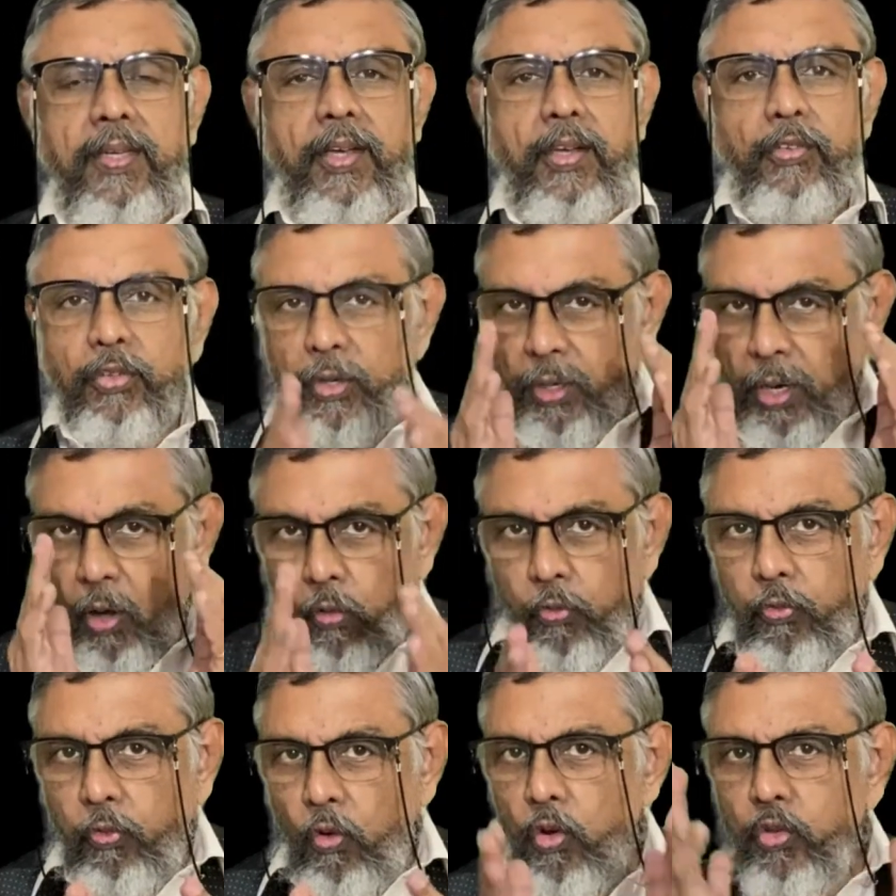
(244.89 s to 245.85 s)
So now
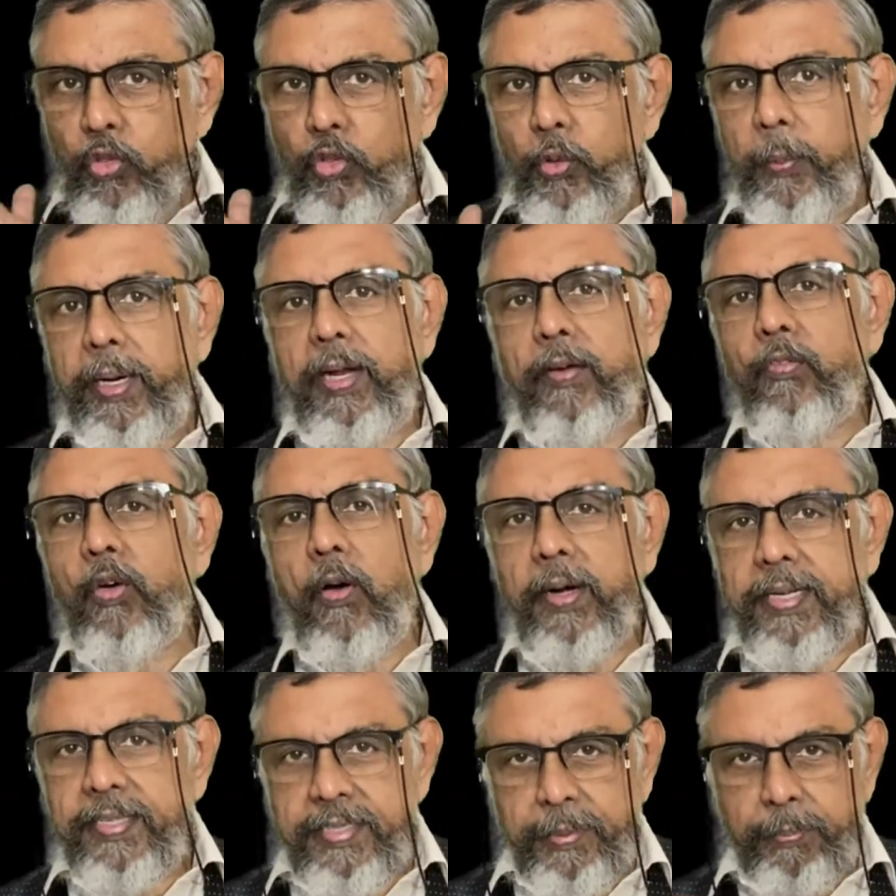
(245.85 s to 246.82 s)
folks, you might have got
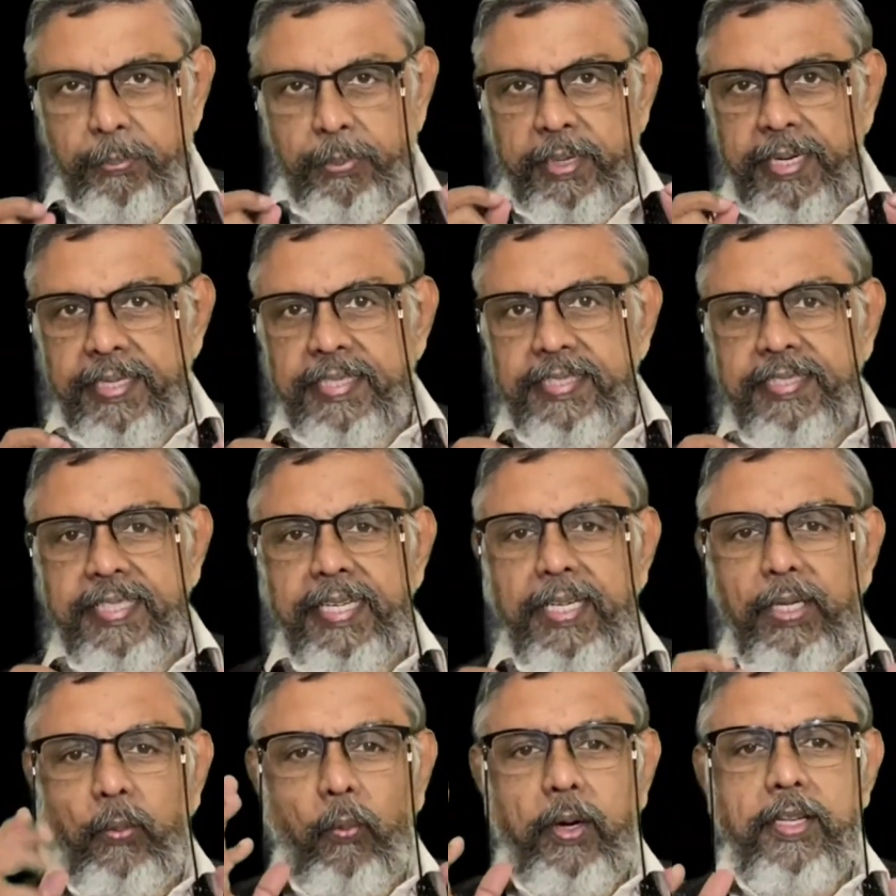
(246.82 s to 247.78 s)
a simple
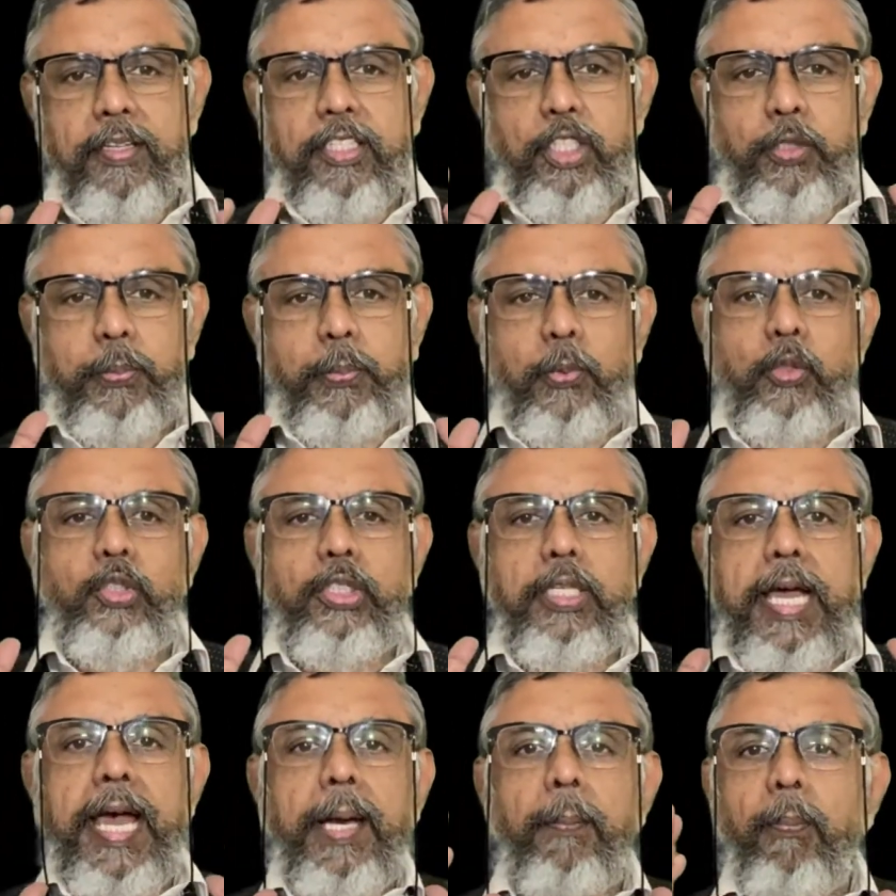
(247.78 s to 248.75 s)
understanding what is this push
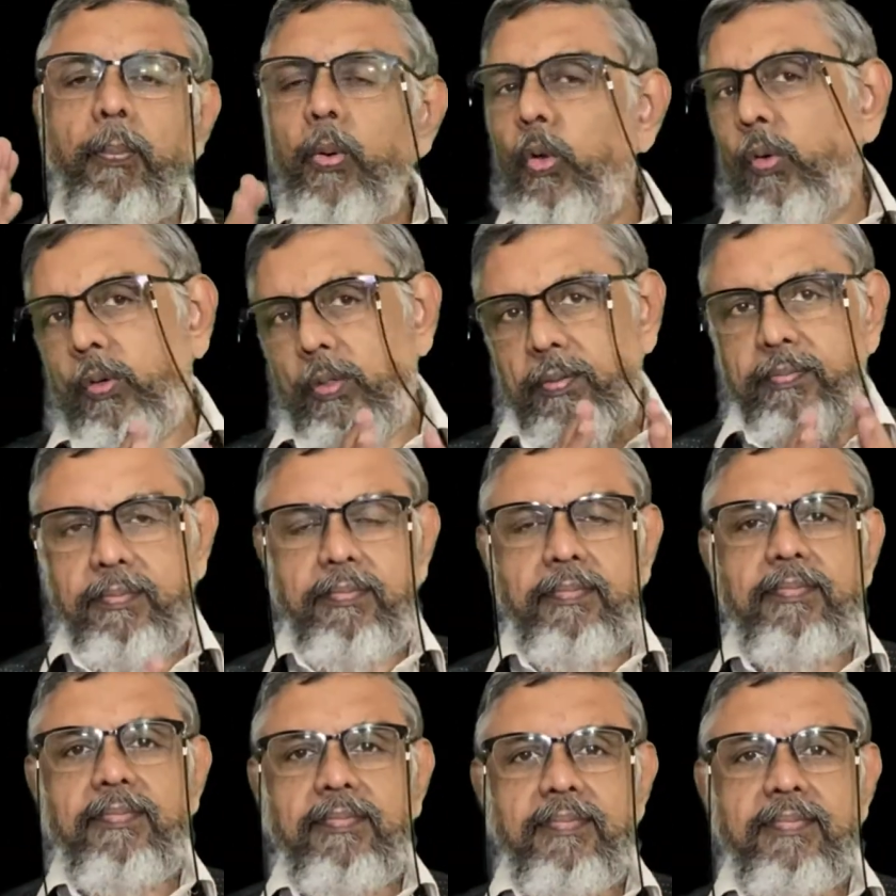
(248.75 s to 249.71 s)
and pull.
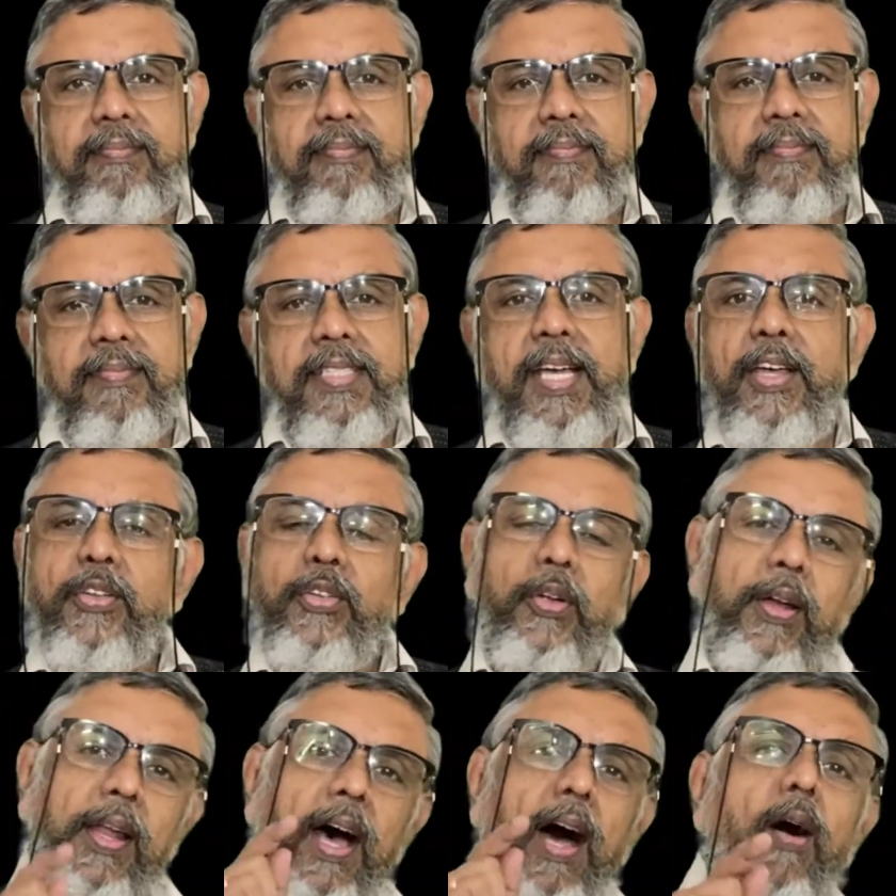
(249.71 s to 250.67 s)
So
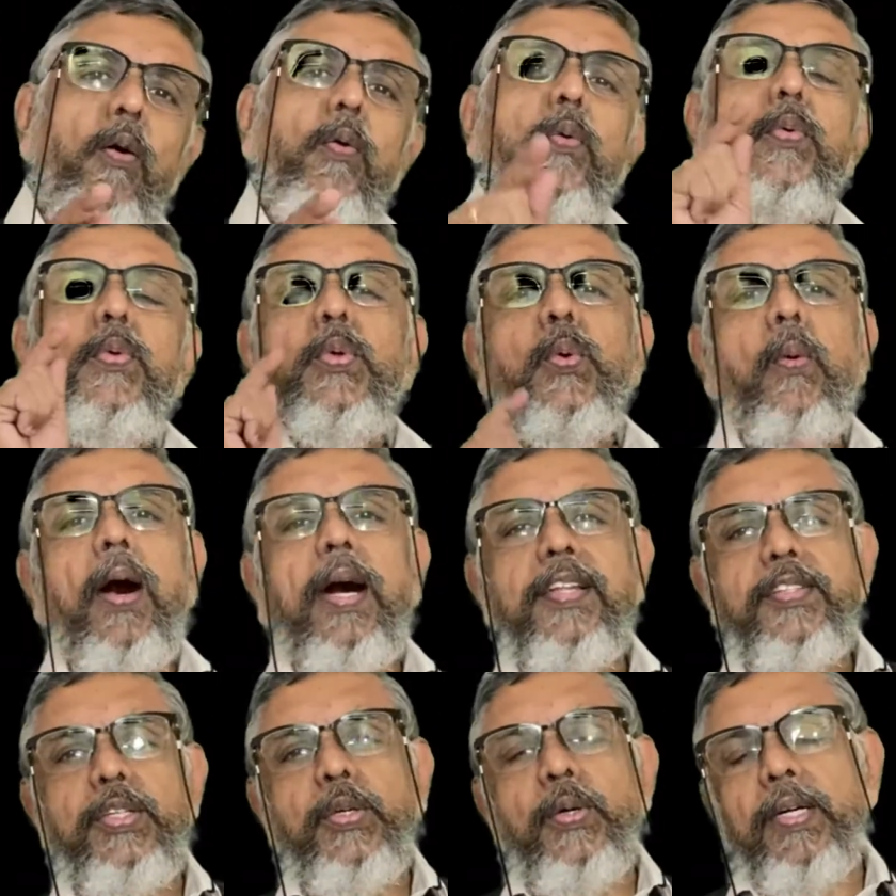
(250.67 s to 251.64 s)
now you
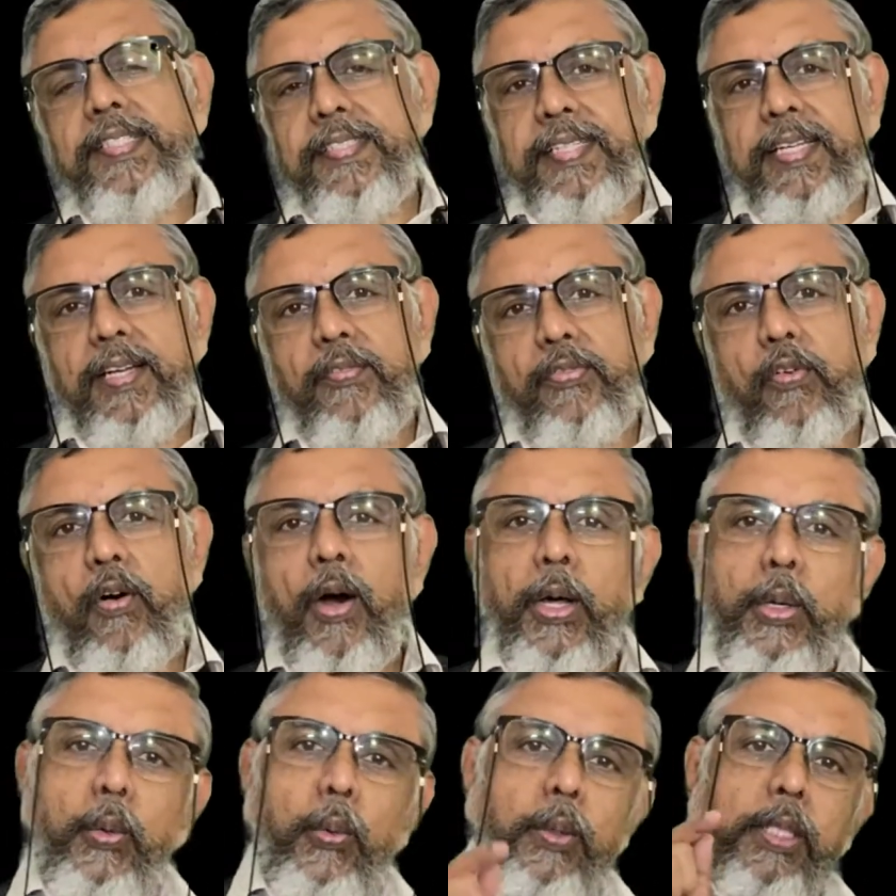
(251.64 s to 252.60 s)
ask yourself,
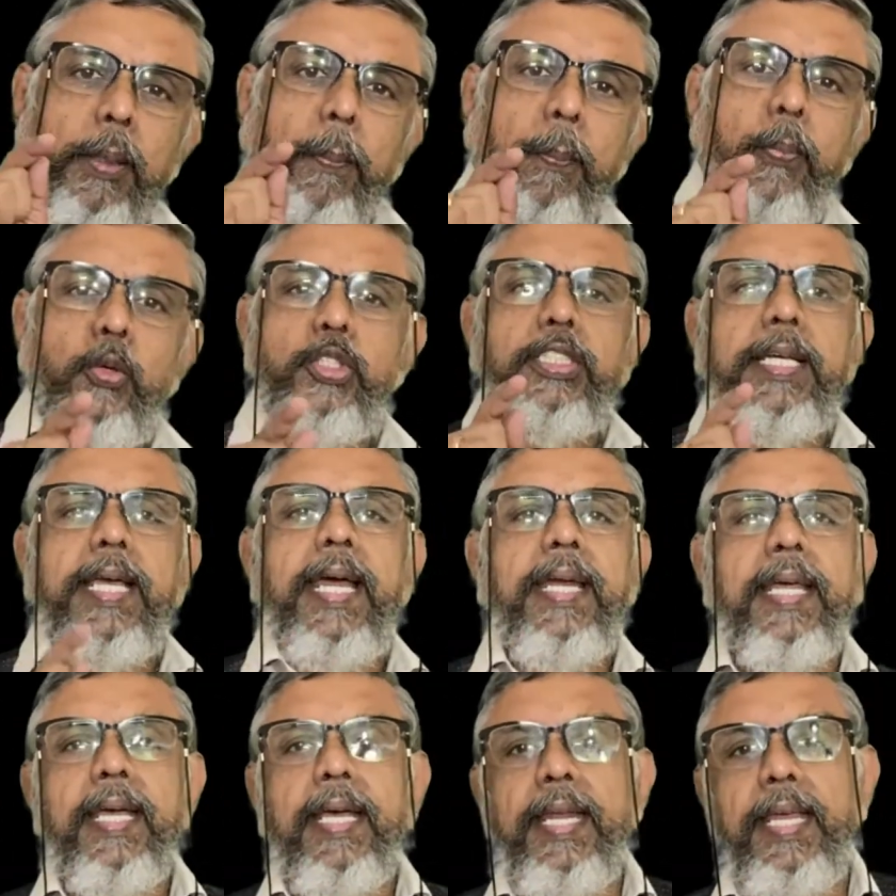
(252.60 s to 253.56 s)
are you the push
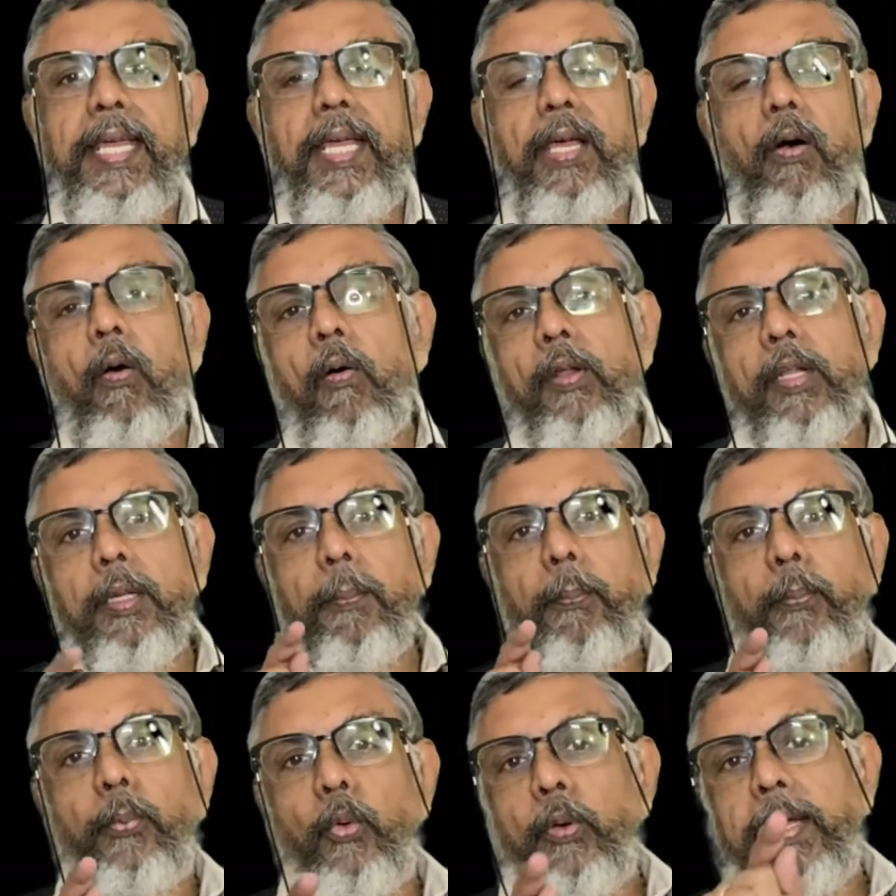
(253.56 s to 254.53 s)
category or the
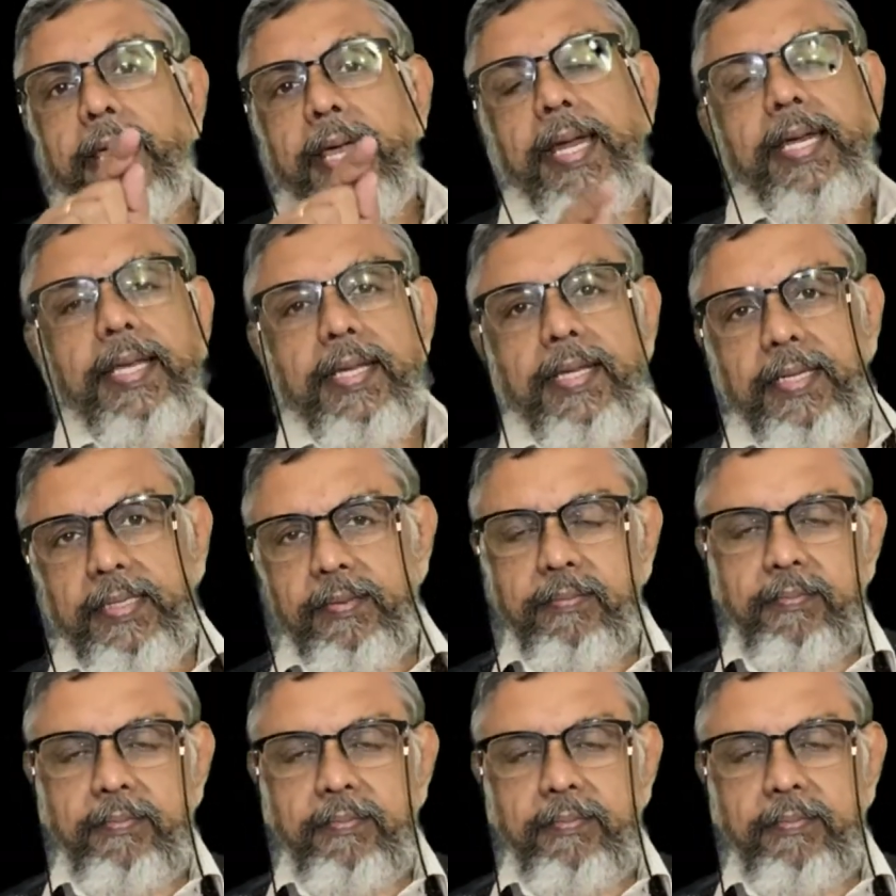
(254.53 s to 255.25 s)
pull category?